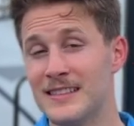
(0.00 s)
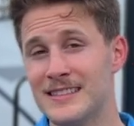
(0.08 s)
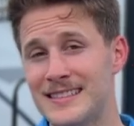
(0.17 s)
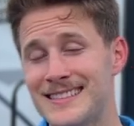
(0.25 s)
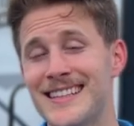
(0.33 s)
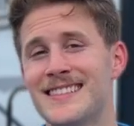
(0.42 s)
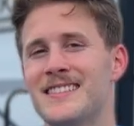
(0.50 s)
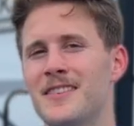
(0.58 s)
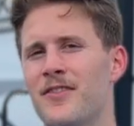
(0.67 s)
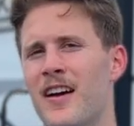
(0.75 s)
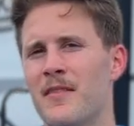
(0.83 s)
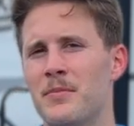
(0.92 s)

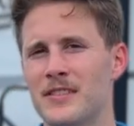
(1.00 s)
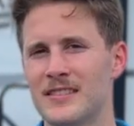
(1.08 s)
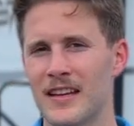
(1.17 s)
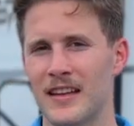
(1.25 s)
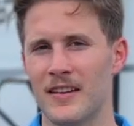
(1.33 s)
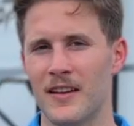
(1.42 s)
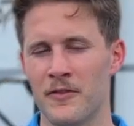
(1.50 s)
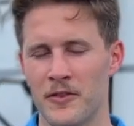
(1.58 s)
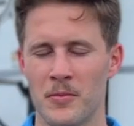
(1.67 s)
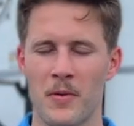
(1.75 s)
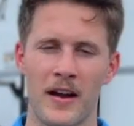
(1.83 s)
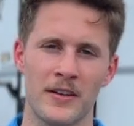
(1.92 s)
65% of
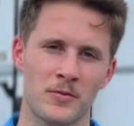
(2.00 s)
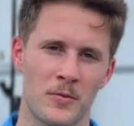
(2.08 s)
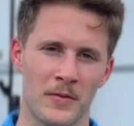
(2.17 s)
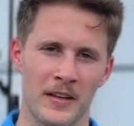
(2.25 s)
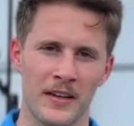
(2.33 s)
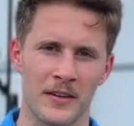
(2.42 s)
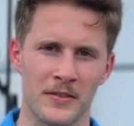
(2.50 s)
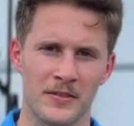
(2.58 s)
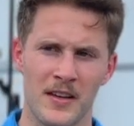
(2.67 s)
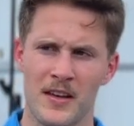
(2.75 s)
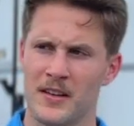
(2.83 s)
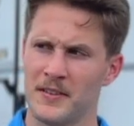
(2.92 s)
new buyers were millennials.